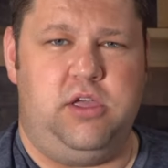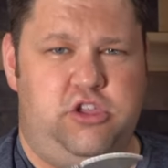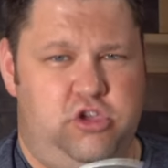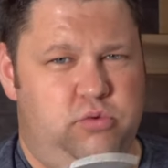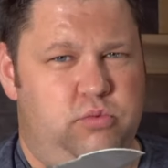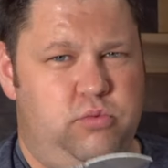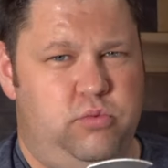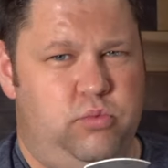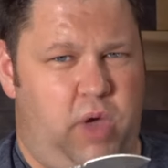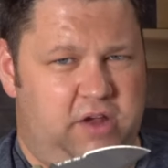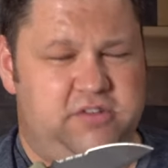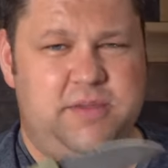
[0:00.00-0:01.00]
you
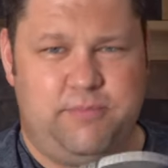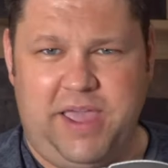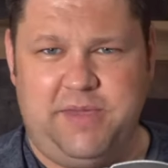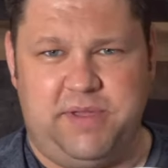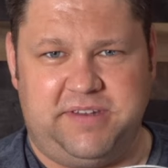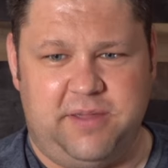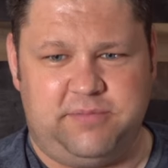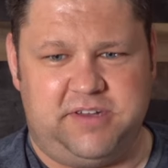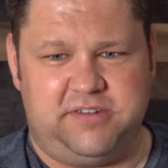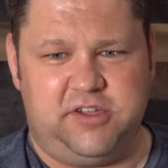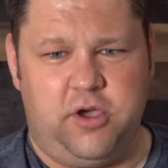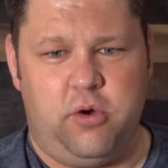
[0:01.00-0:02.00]
actually might be
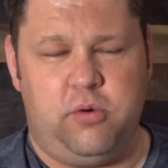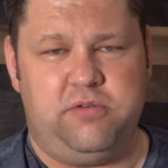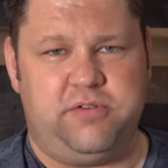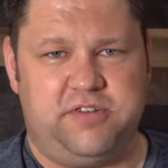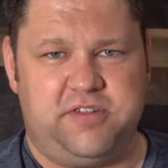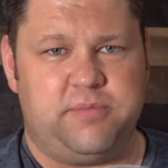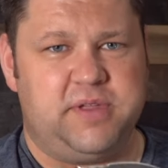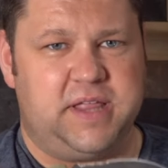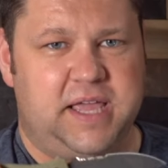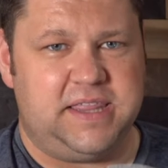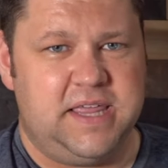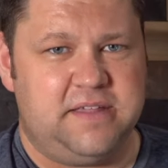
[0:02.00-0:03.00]
tempted to go for something
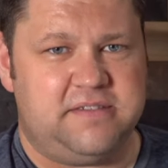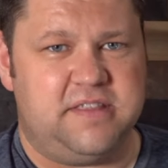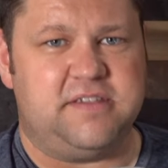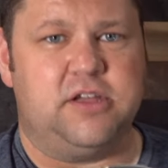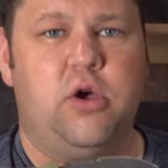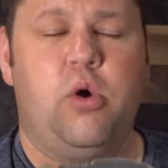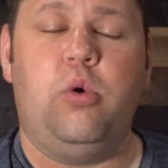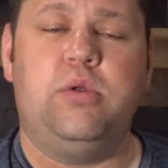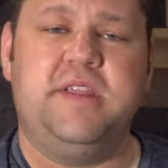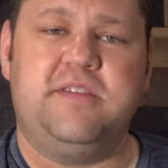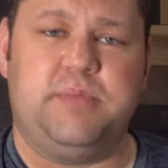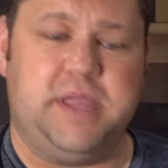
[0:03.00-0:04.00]
like this that's going to
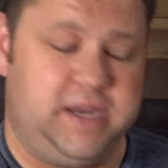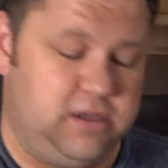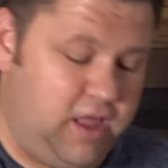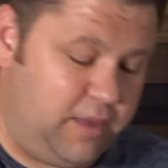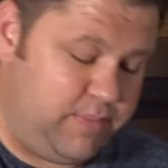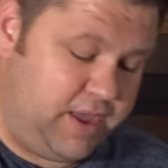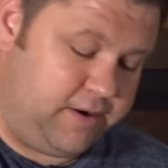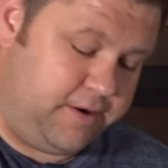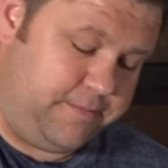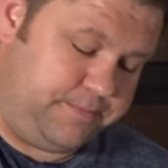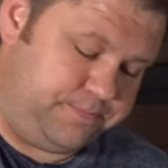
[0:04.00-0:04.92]
hold its blade a lot better.